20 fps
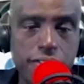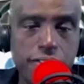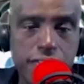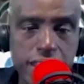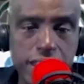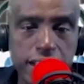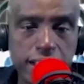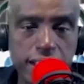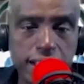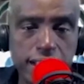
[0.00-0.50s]

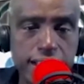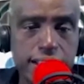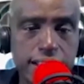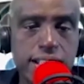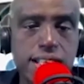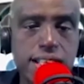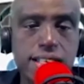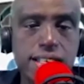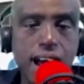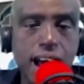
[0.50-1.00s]

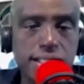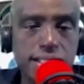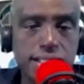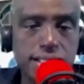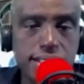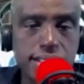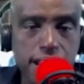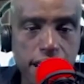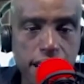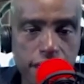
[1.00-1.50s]
feeling not
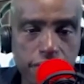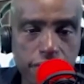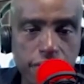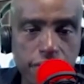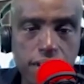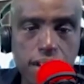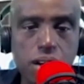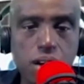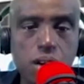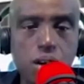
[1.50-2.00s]

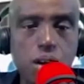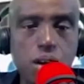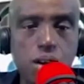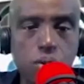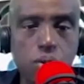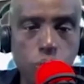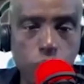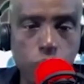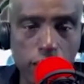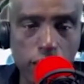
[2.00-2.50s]
safe,
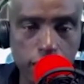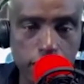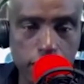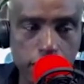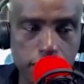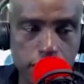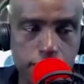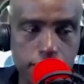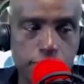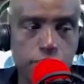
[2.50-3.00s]

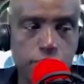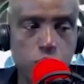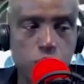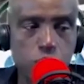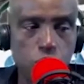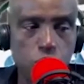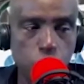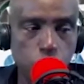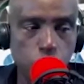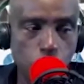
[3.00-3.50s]
welcome,
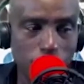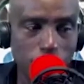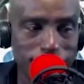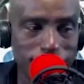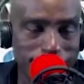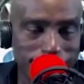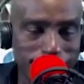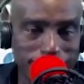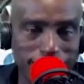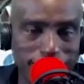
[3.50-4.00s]

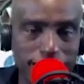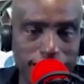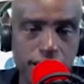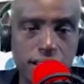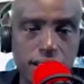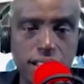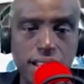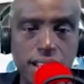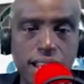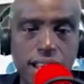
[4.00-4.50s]

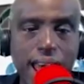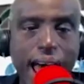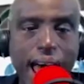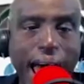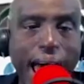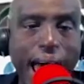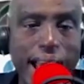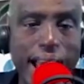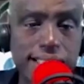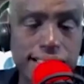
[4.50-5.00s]
wanted,
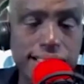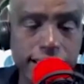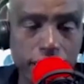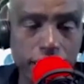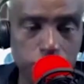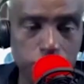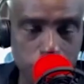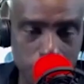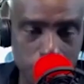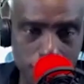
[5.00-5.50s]

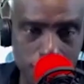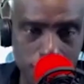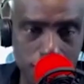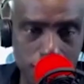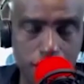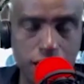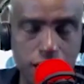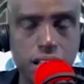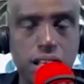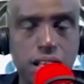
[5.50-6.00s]

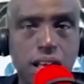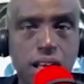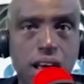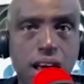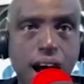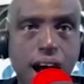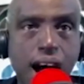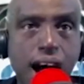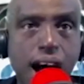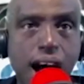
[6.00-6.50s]
accepted,
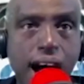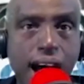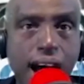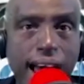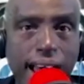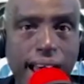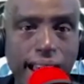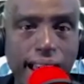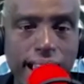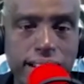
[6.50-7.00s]

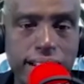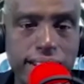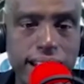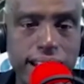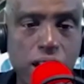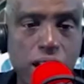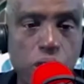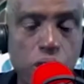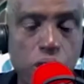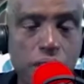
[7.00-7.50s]
uh,
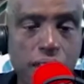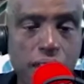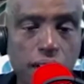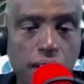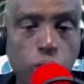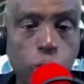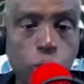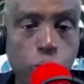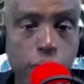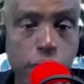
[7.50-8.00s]
and they are
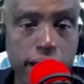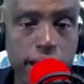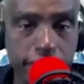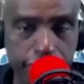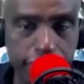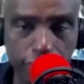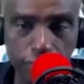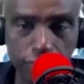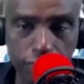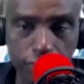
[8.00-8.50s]

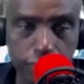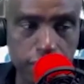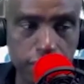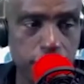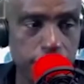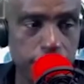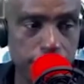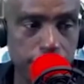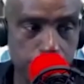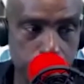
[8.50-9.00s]

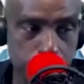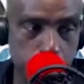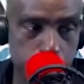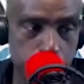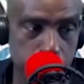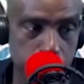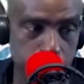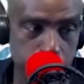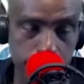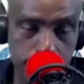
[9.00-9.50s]
grateful for
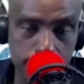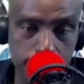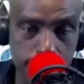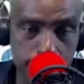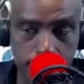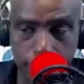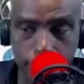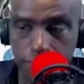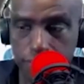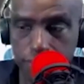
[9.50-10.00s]
their
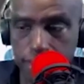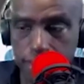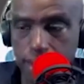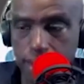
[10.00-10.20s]
business.